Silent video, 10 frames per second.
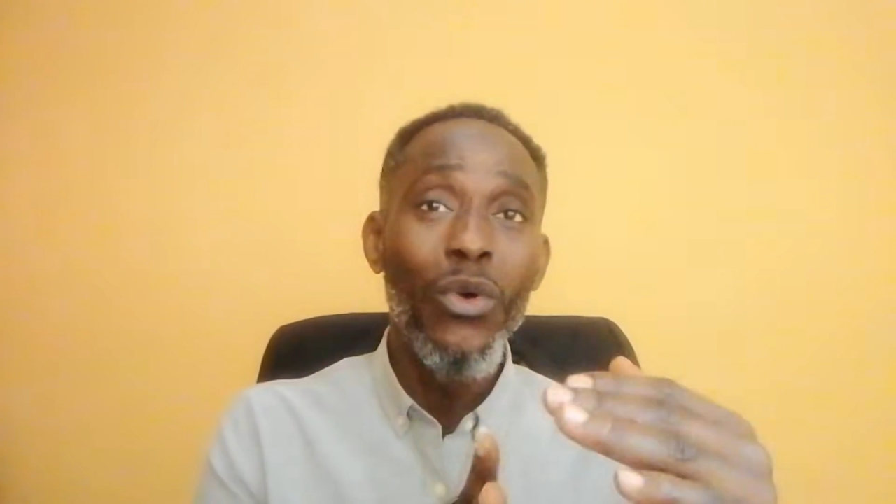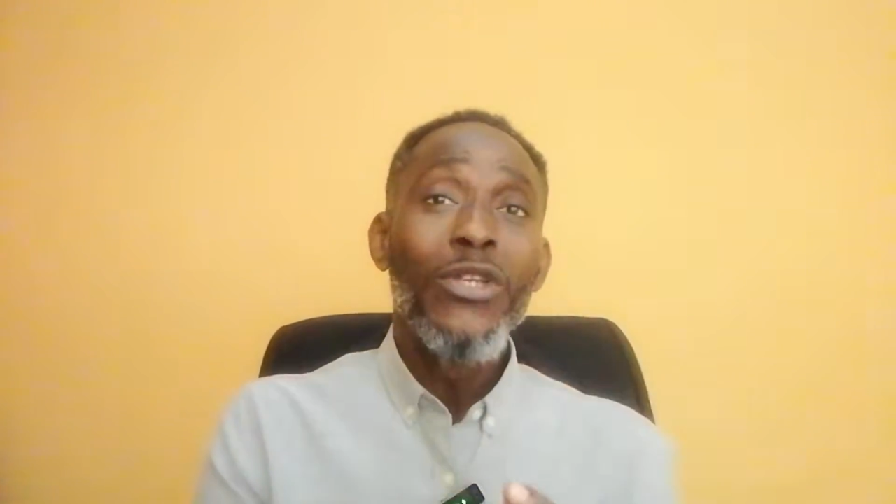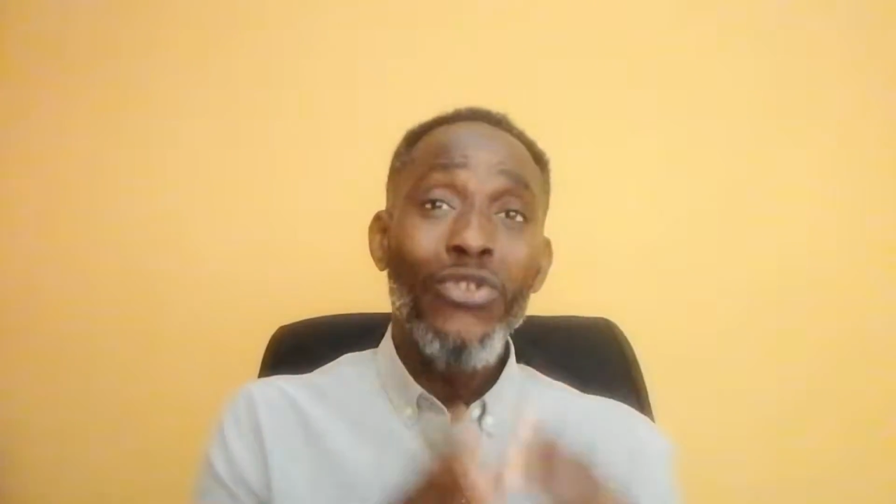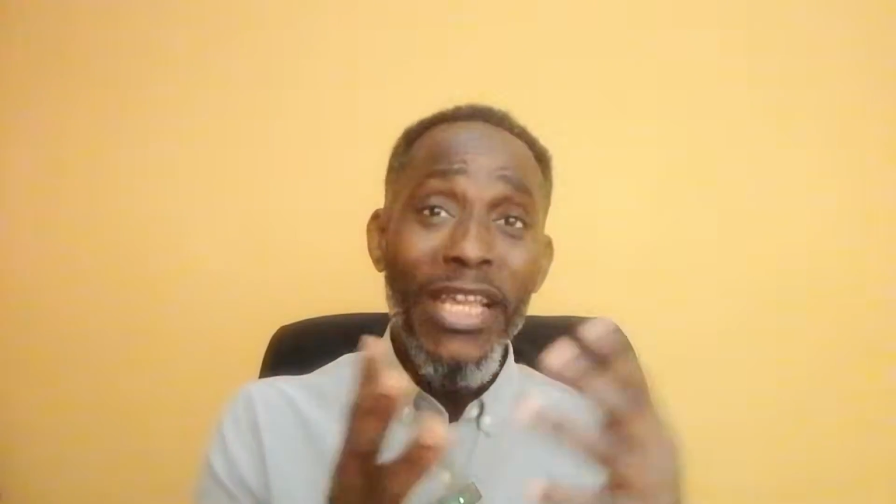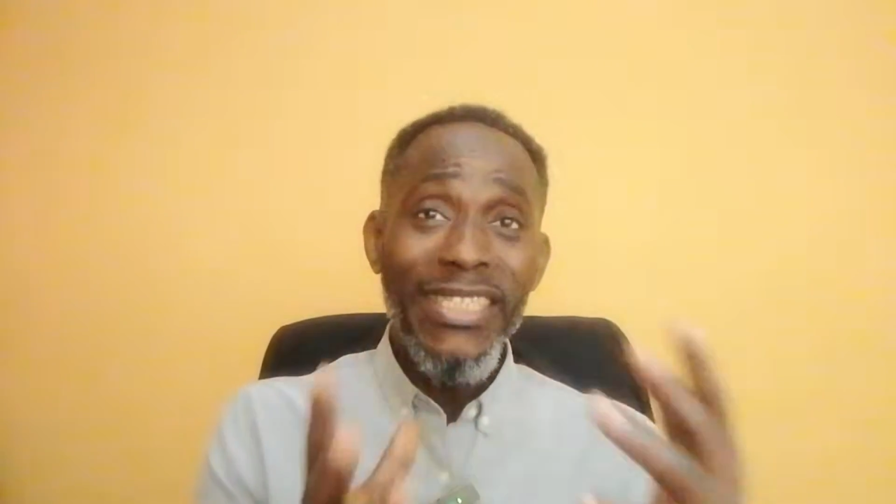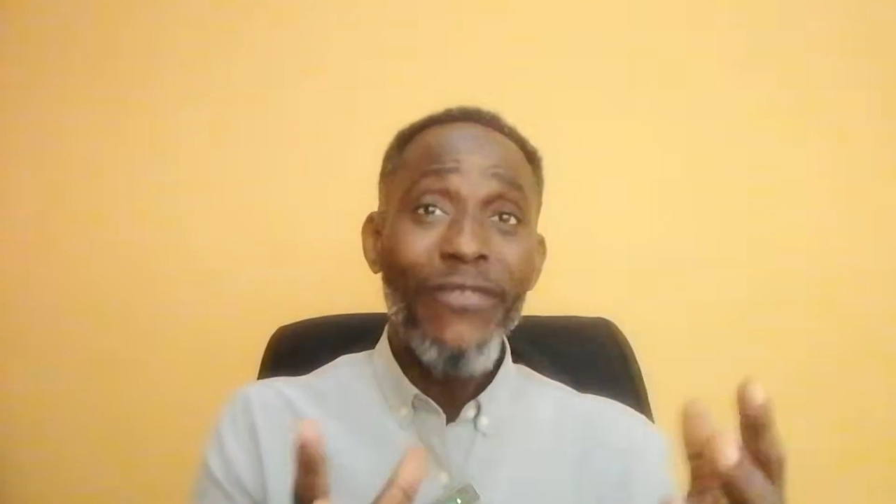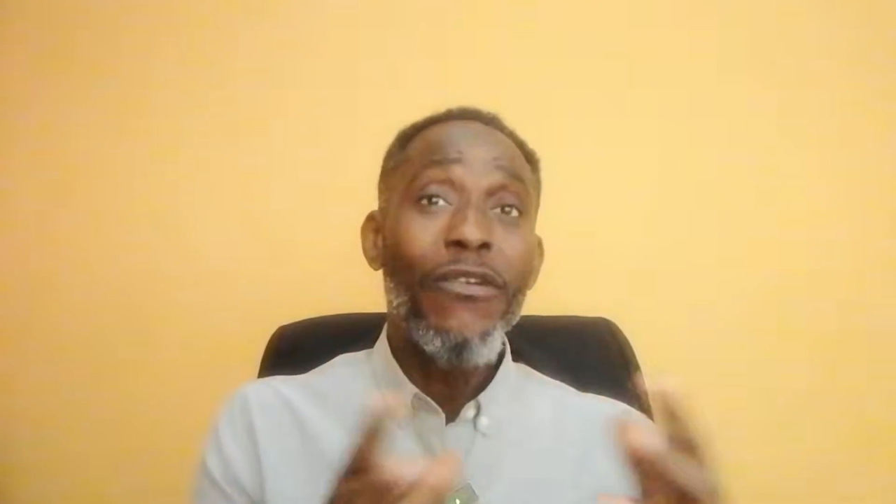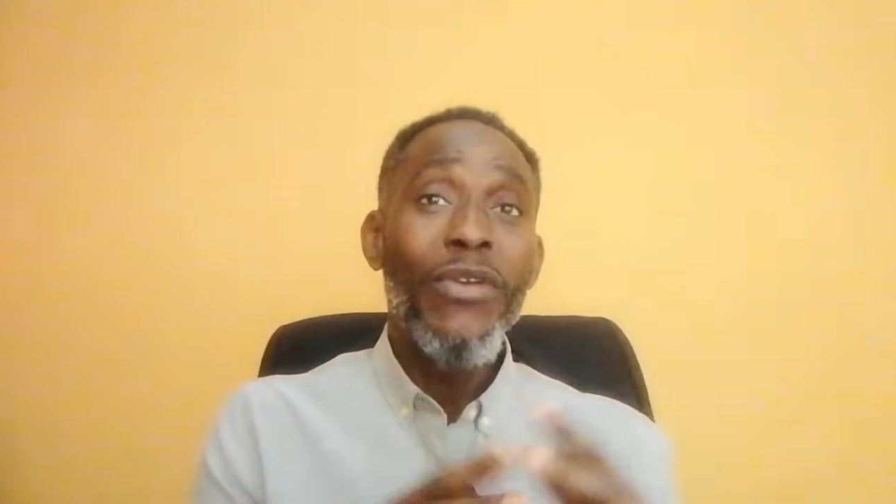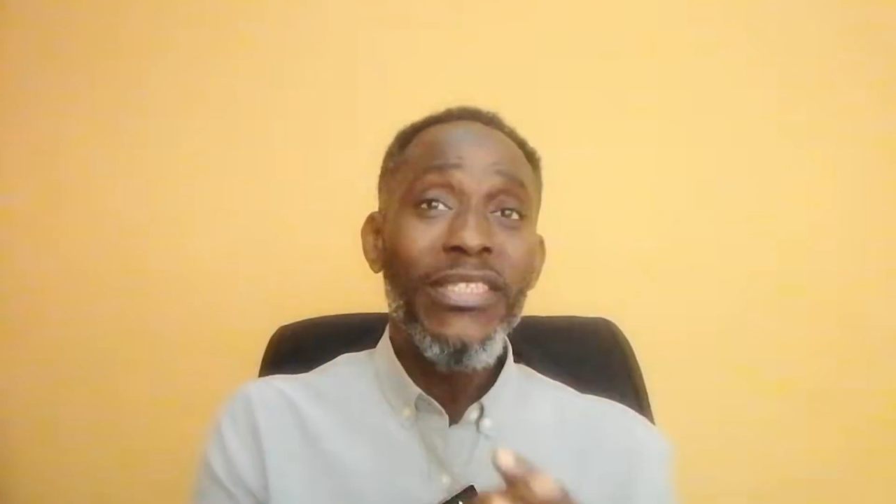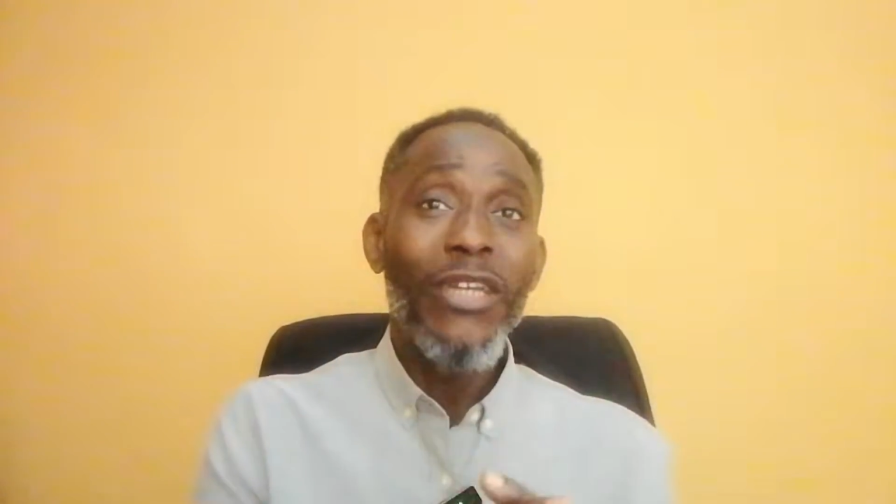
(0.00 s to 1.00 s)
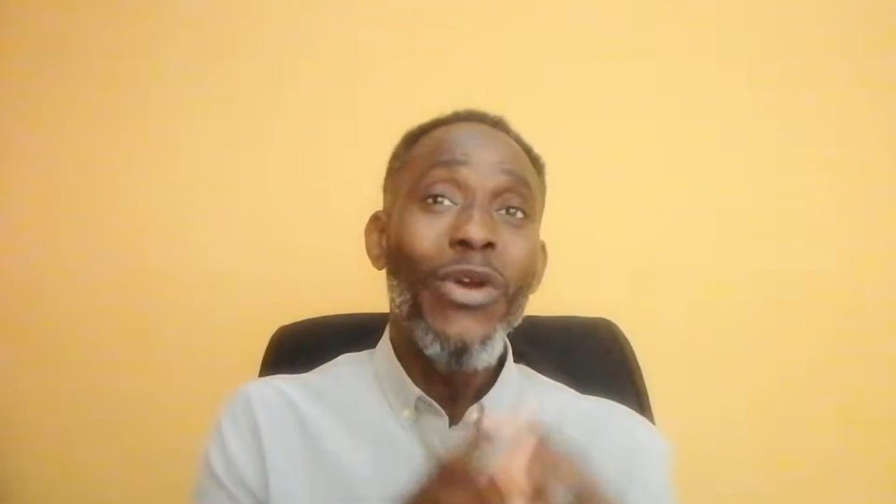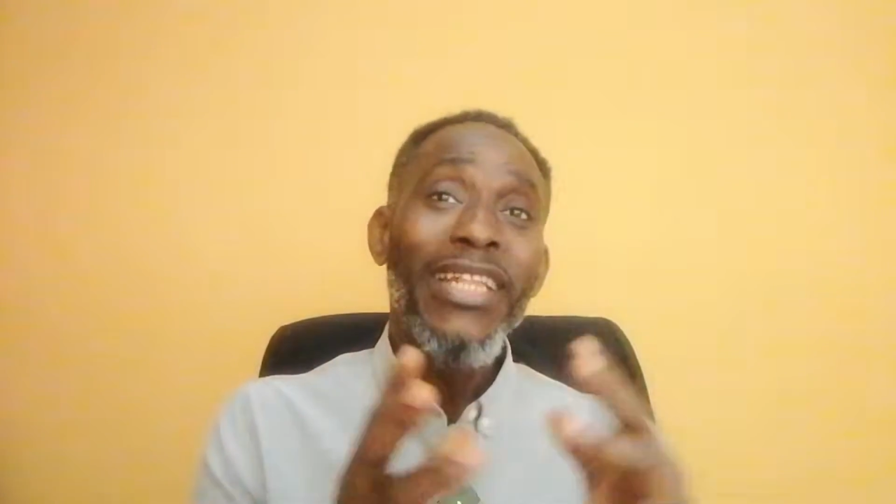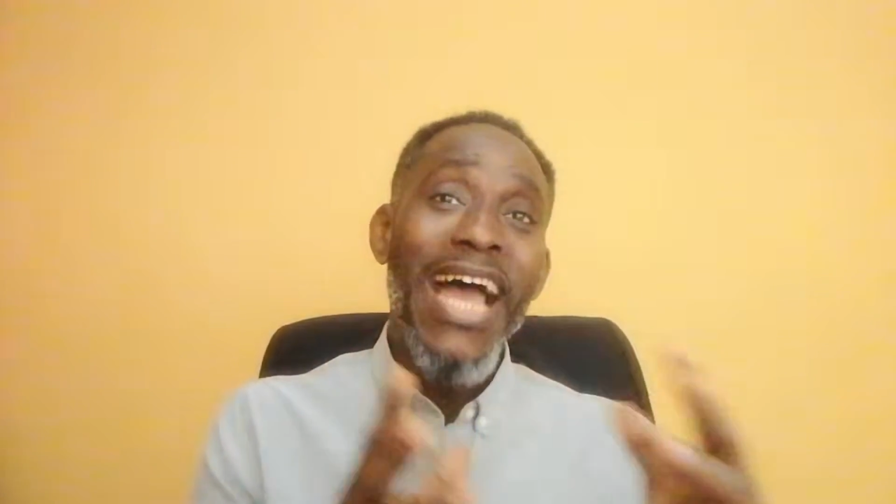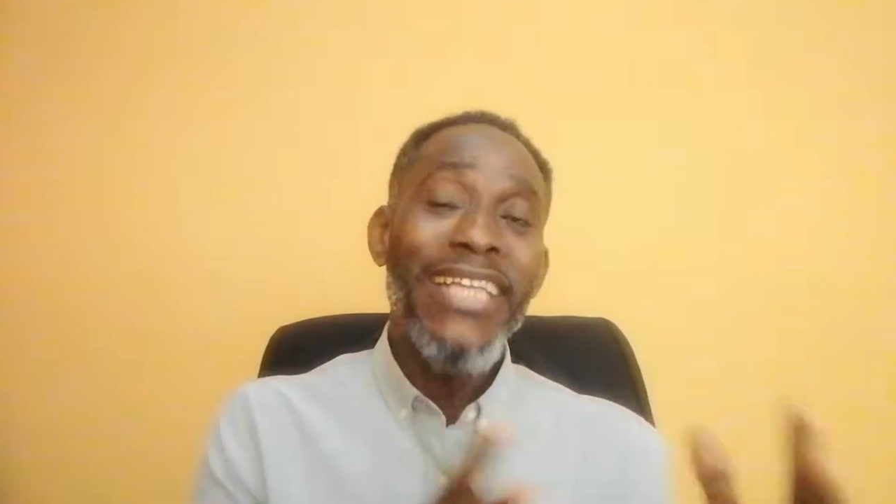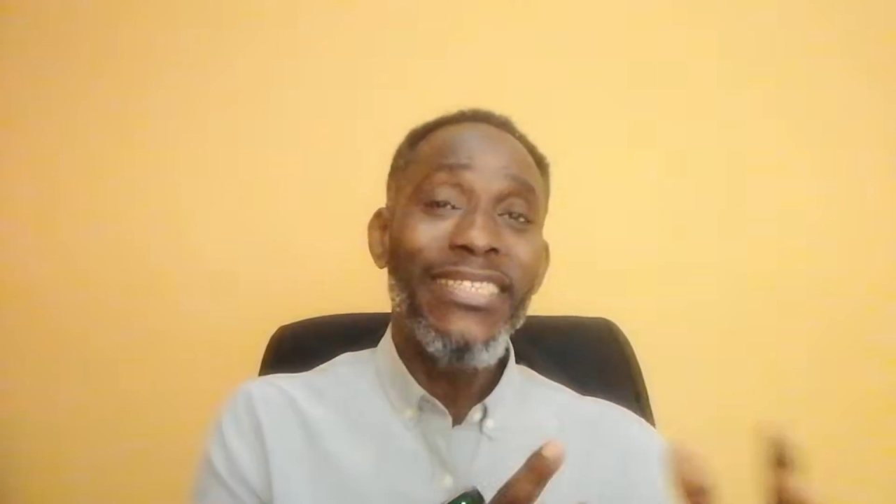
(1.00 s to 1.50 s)
So let's take for instance, you're an
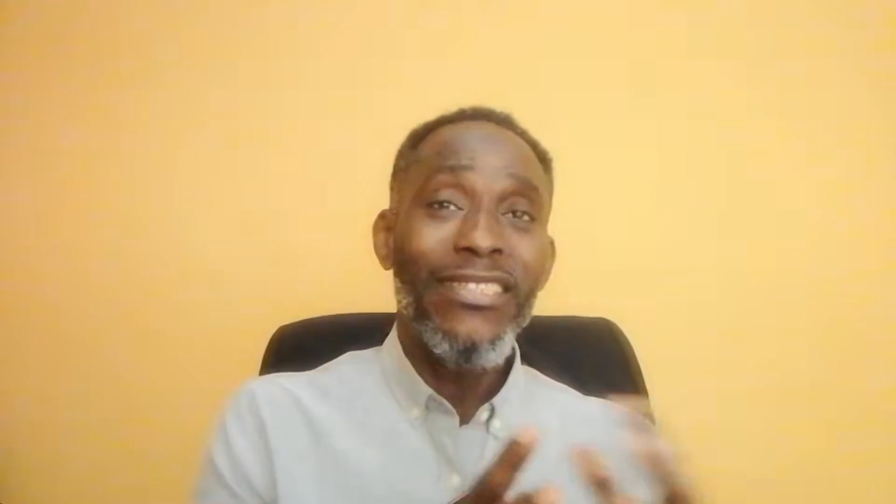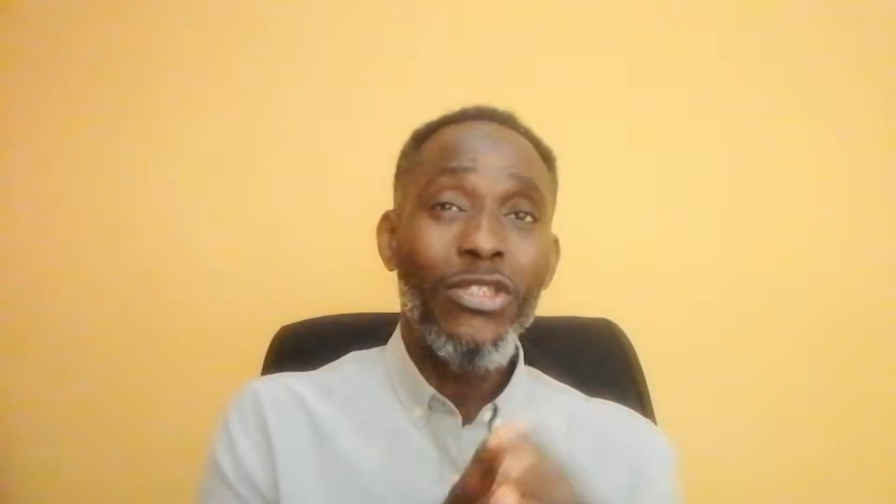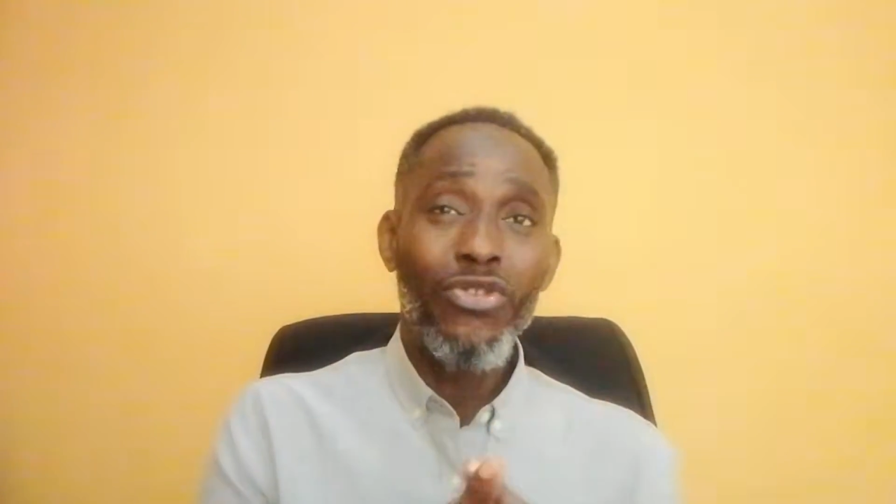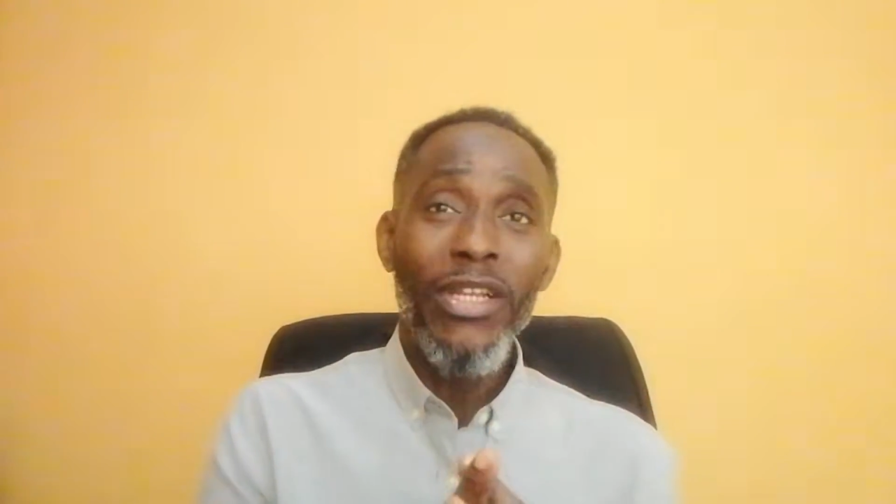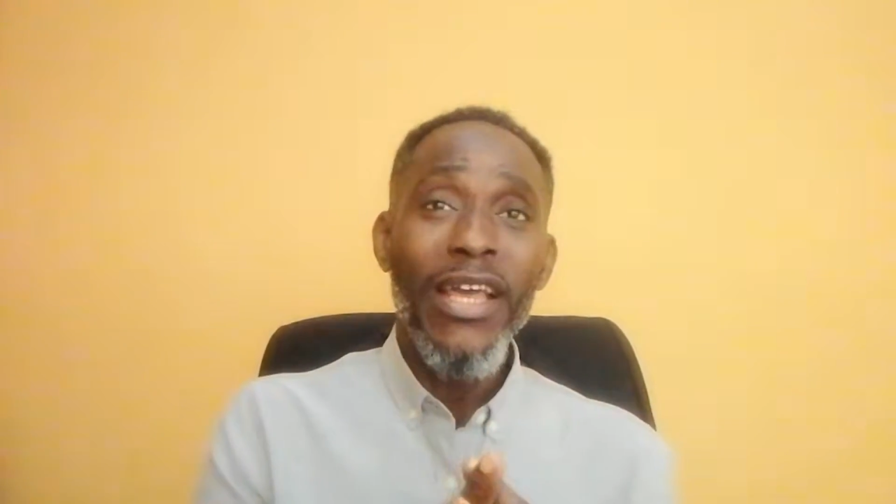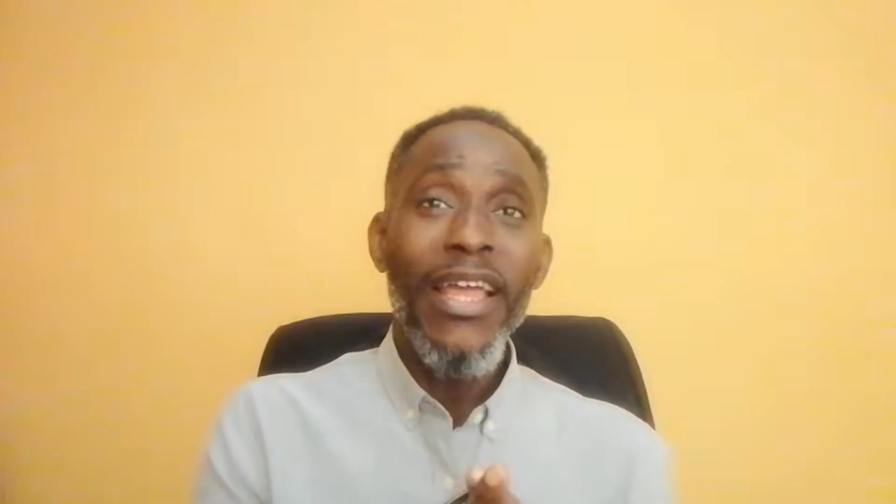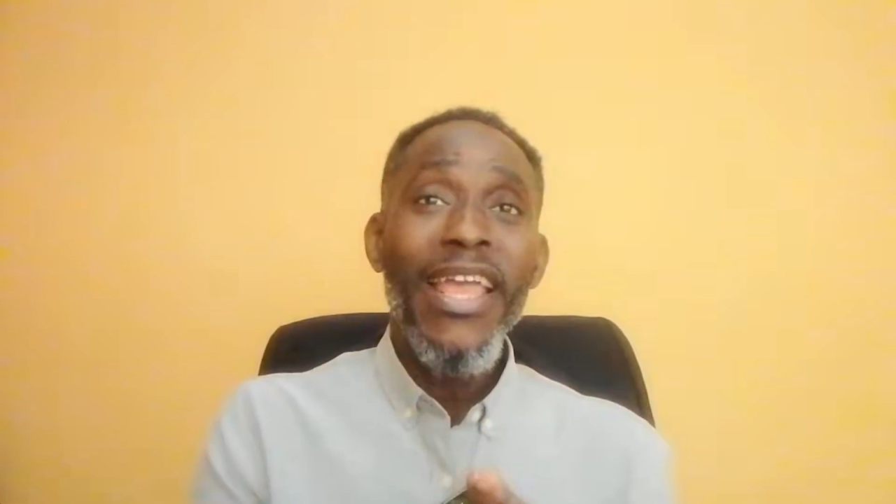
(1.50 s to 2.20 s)
ICT trader.